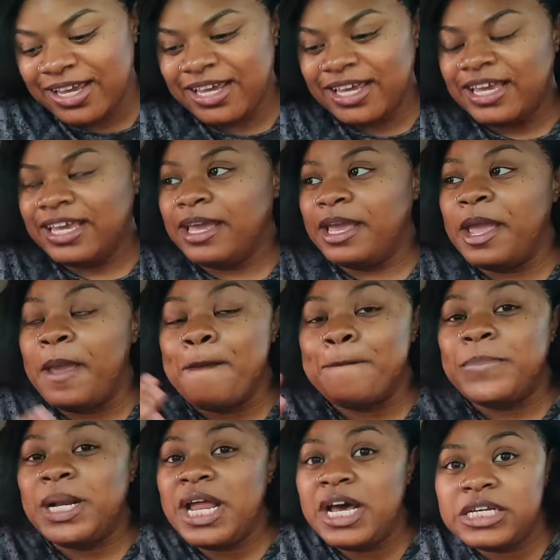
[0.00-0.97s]
Yeah.
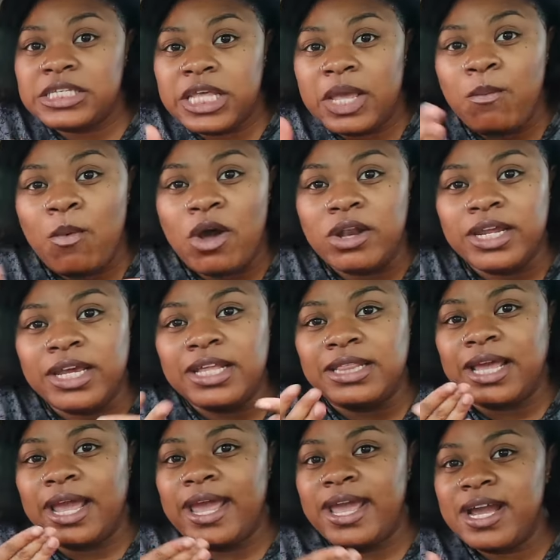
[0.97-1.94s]
And plus, he wanted to get
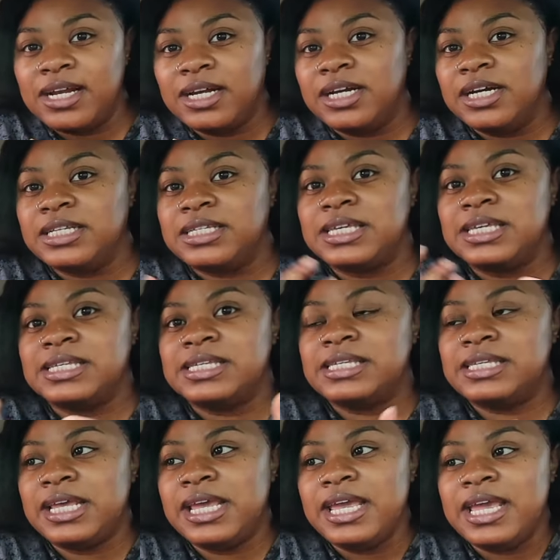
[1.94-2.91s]
the haircut to
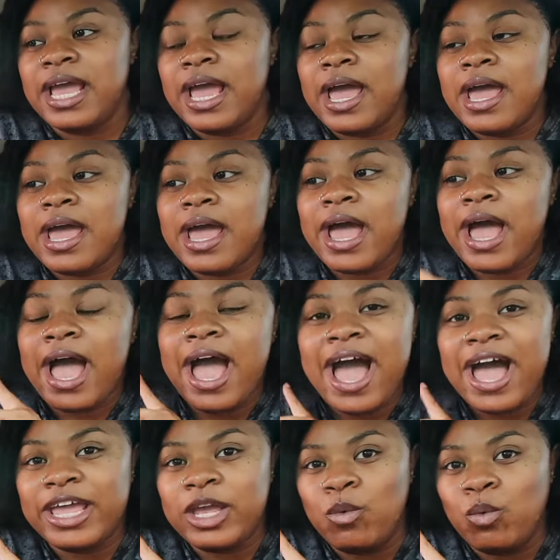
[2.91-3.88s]
see
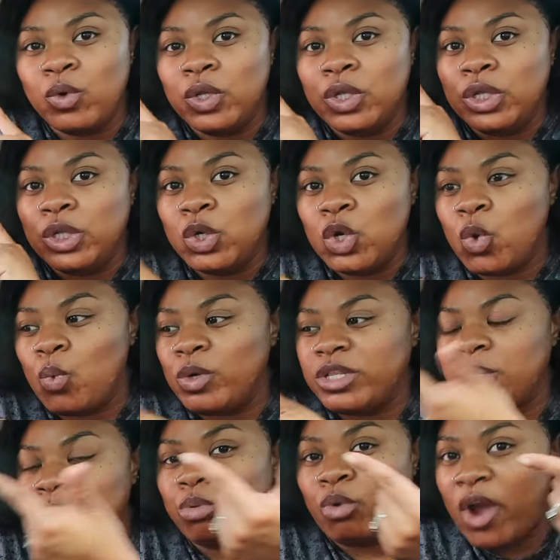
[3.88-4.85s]
how it will look
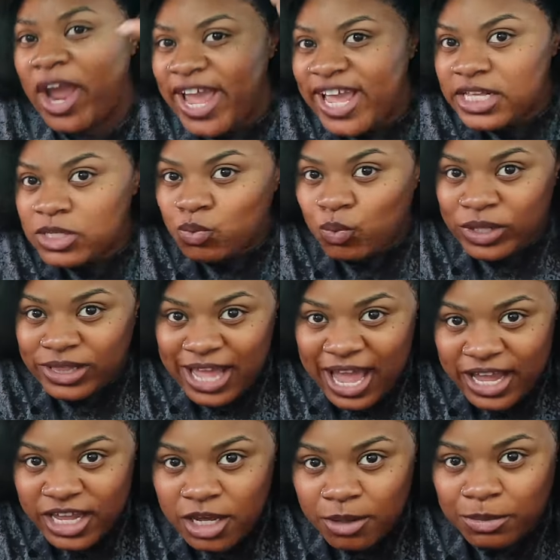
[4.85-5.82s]
with the braids
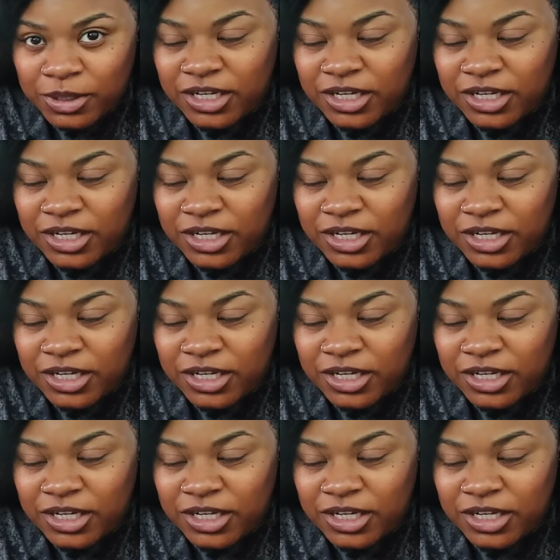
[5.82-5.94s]
without him